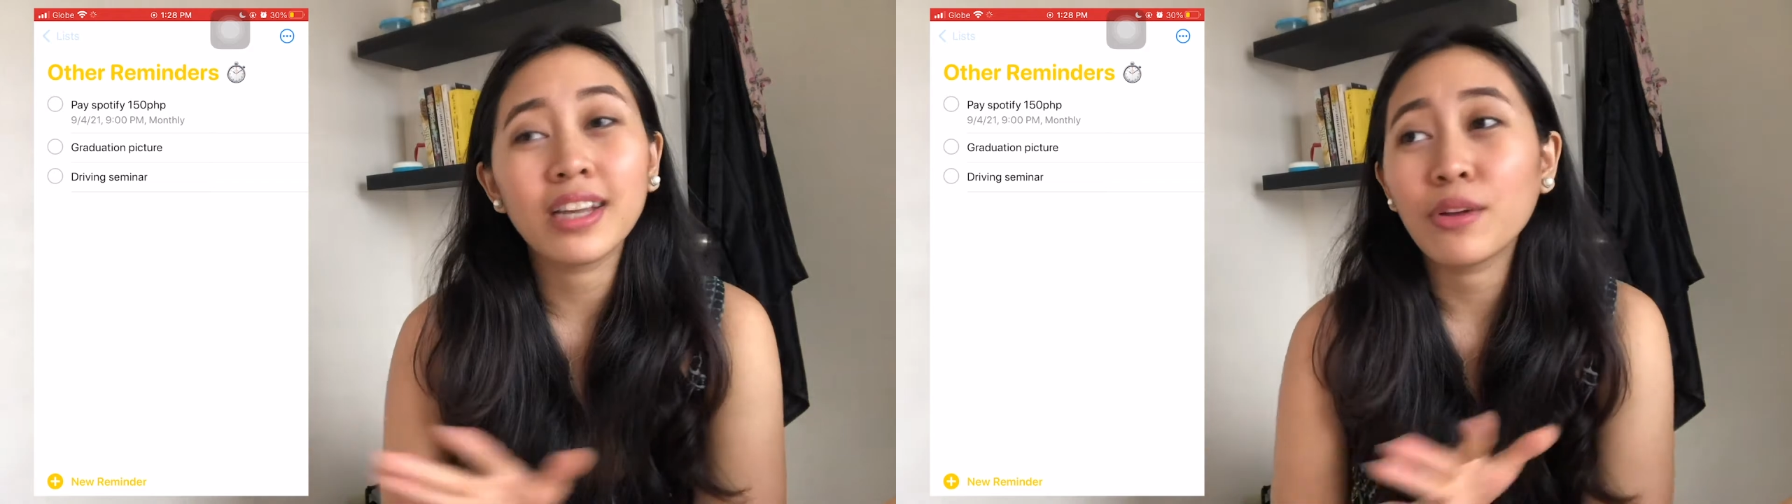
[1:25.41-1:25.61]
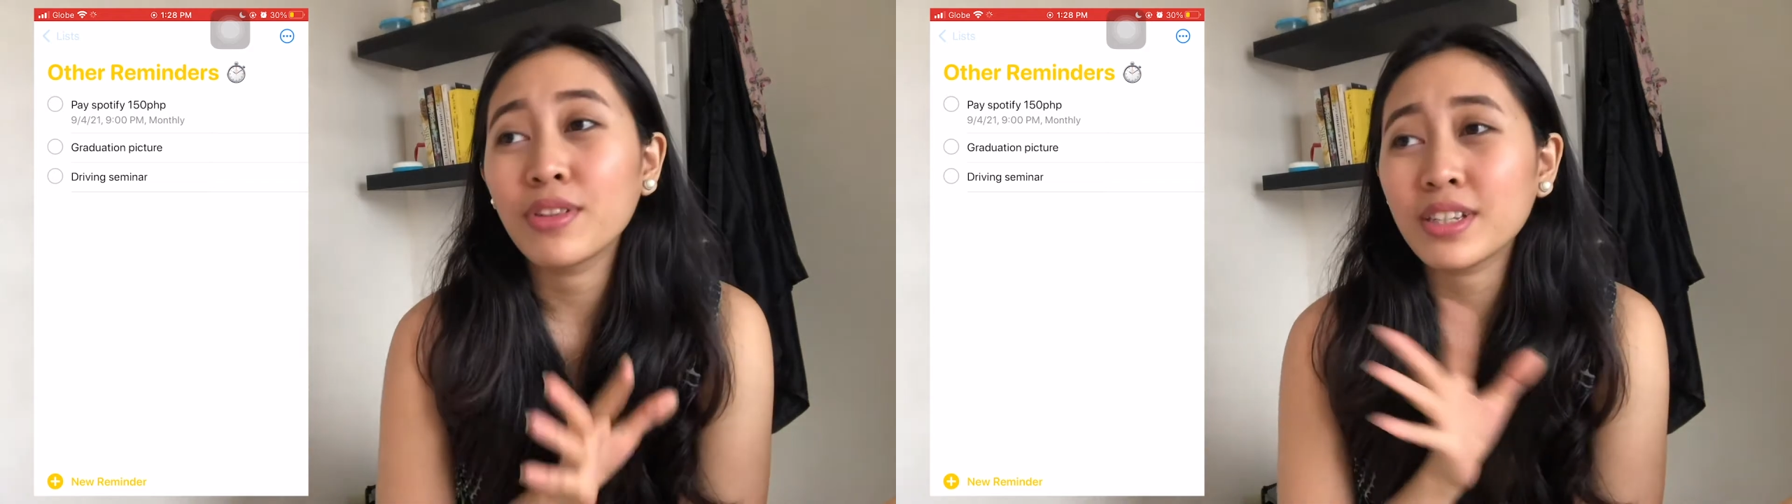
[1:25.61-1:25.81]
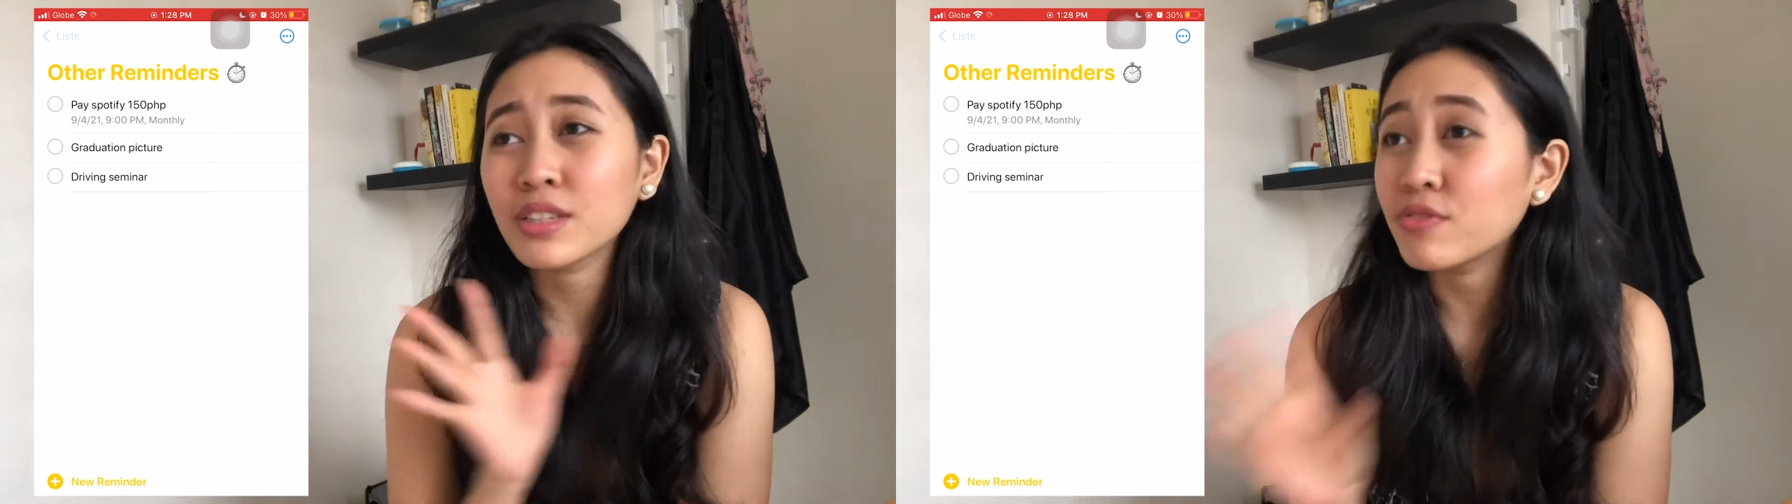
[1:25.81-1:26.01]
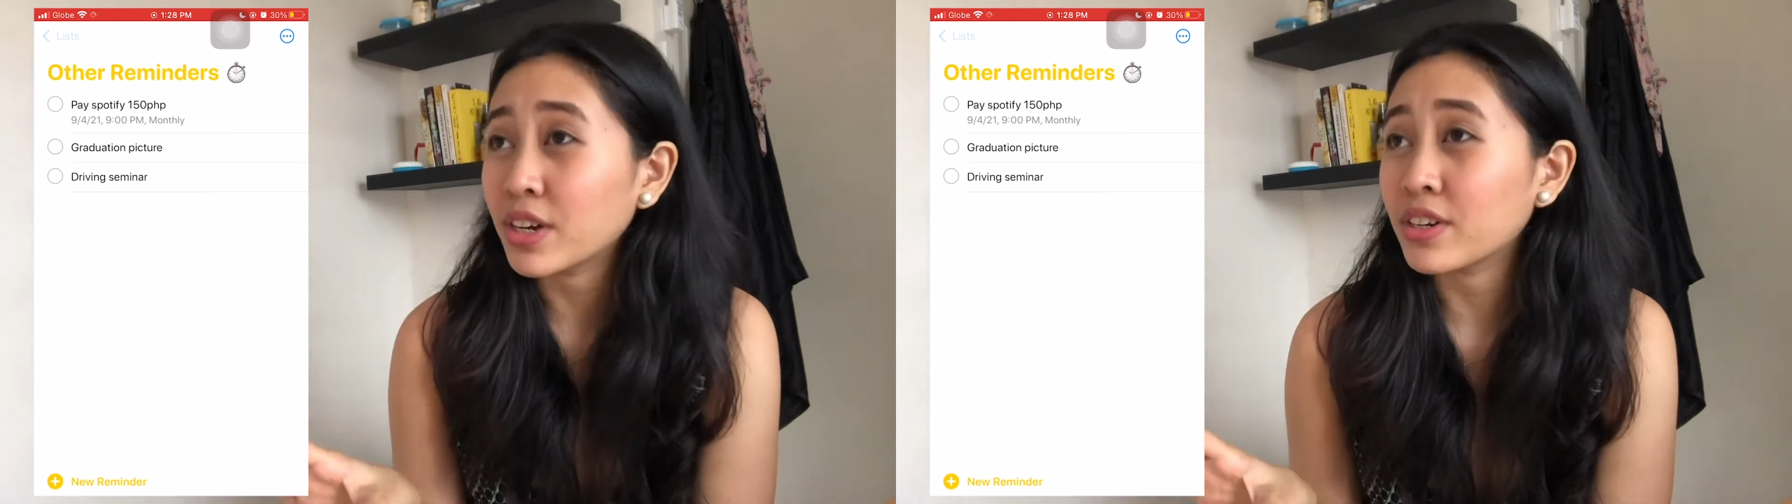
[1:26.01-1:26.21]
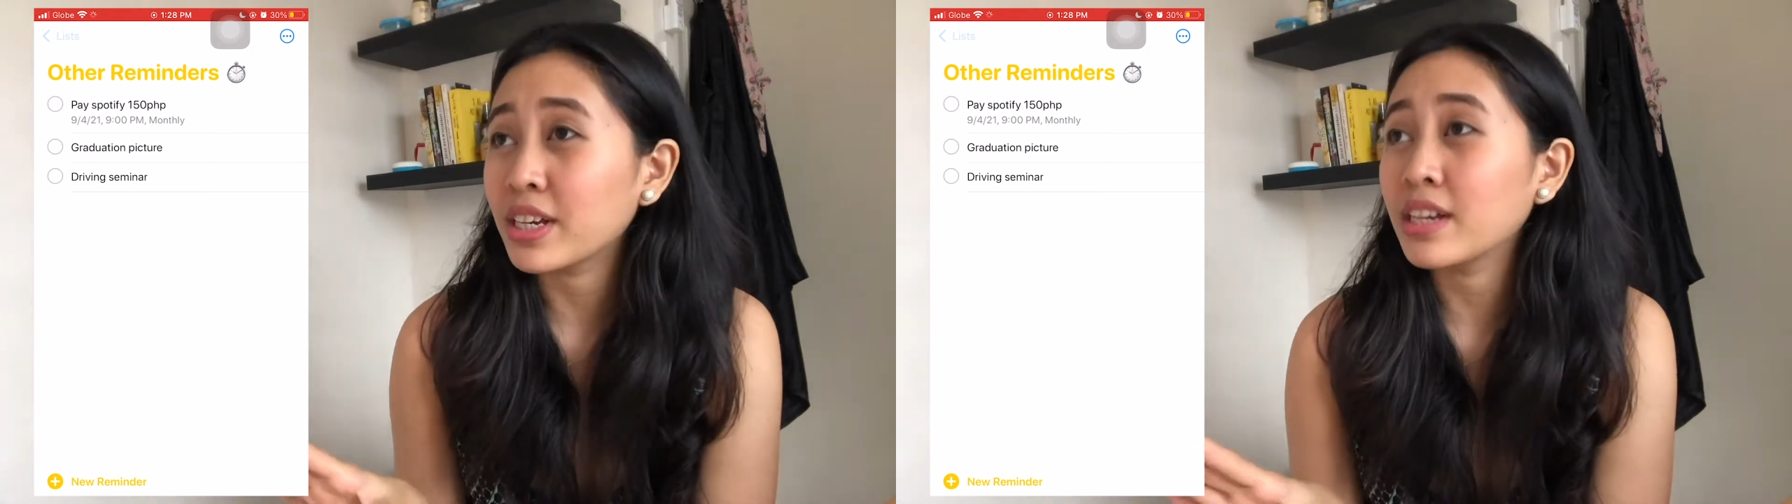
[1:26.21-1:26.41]
Now this is
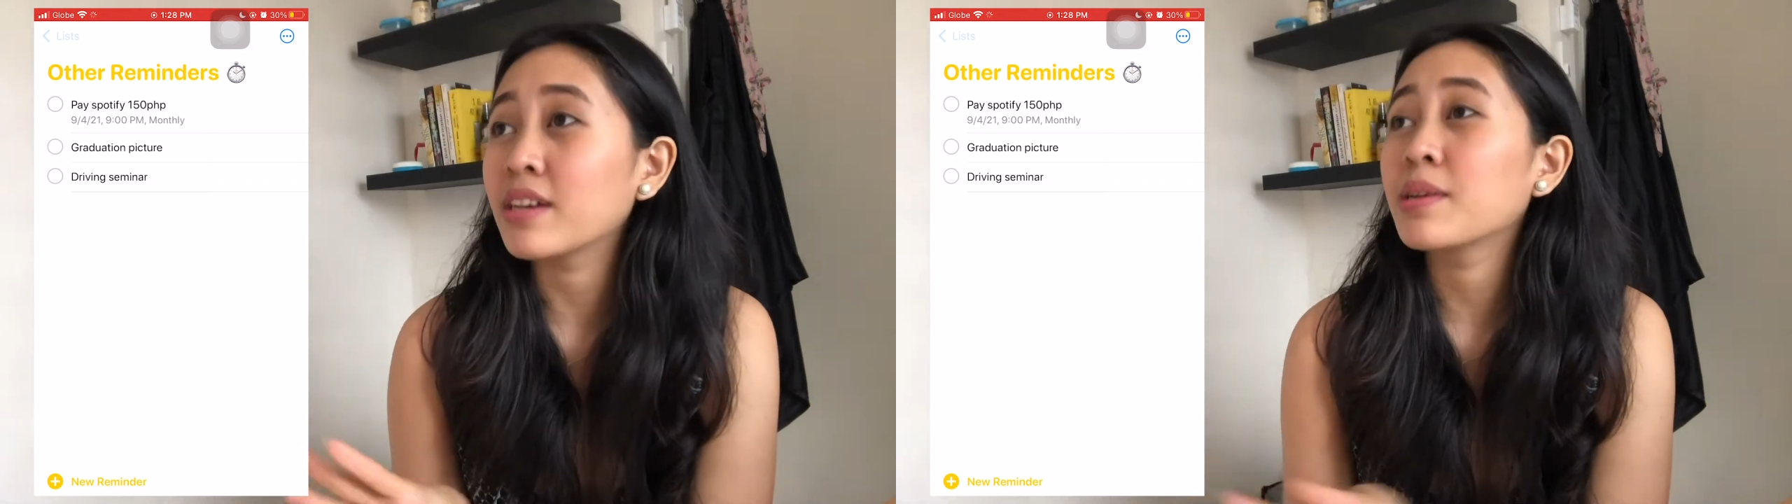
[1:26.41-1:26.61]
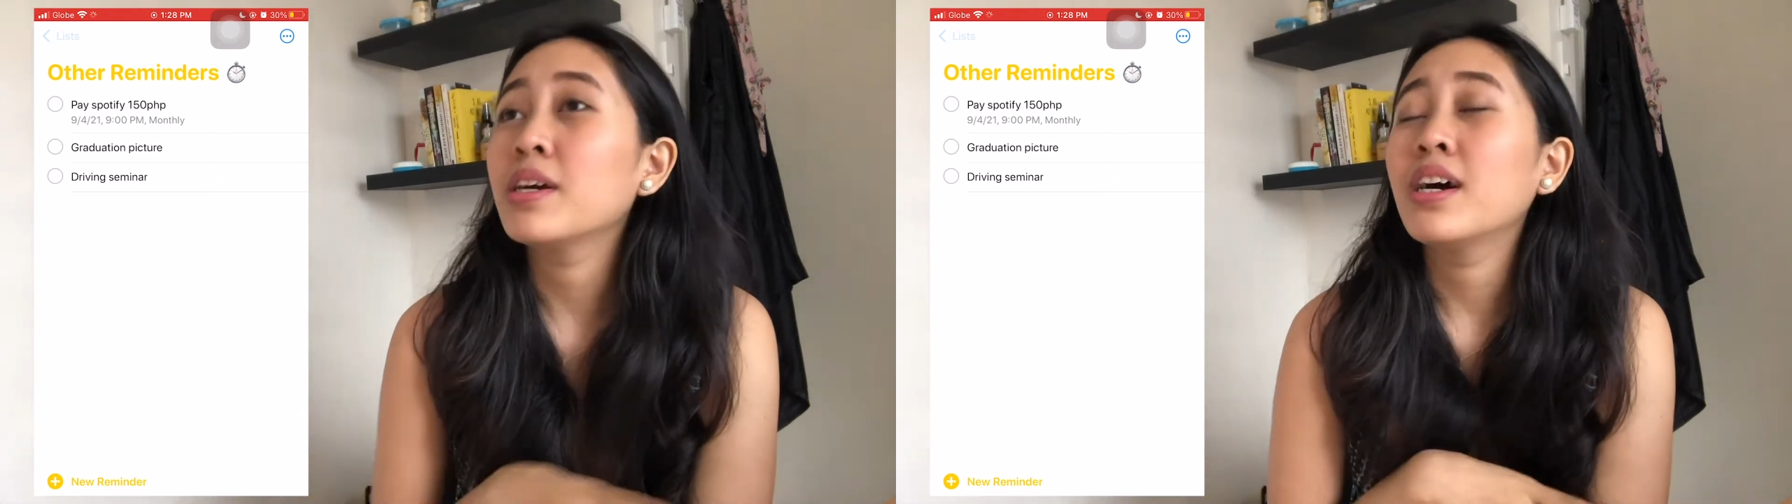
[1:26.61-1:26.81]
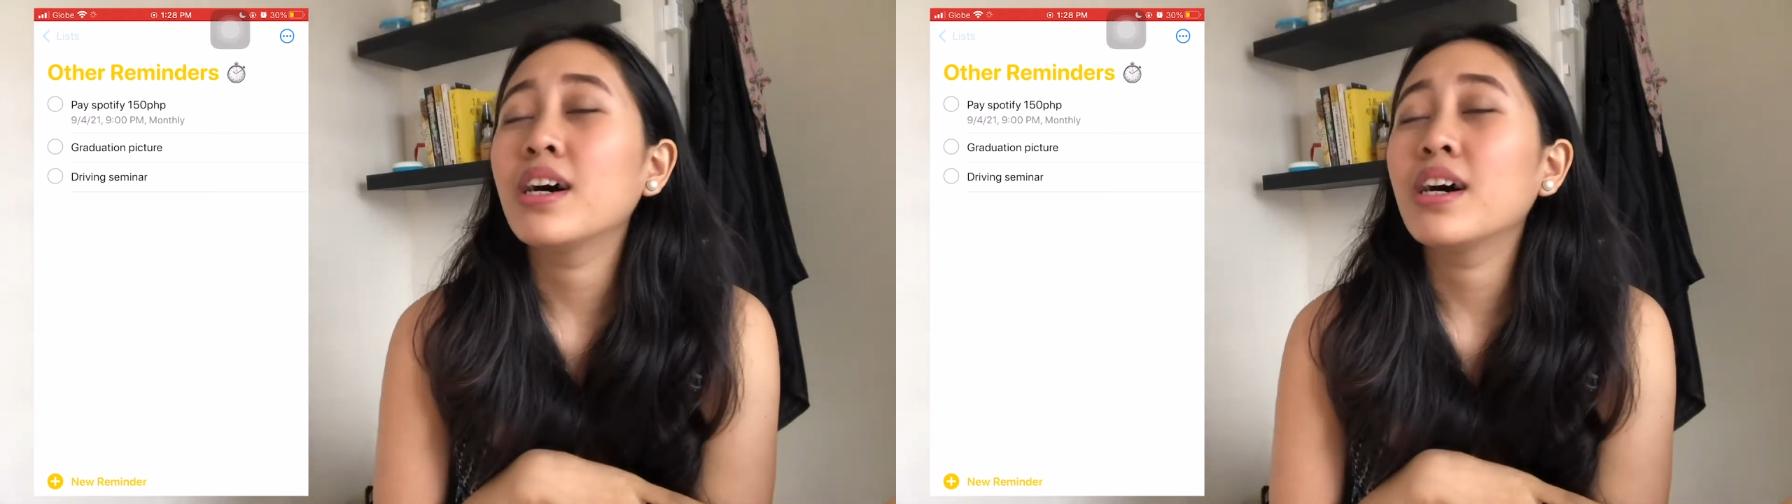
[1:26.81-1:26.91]
very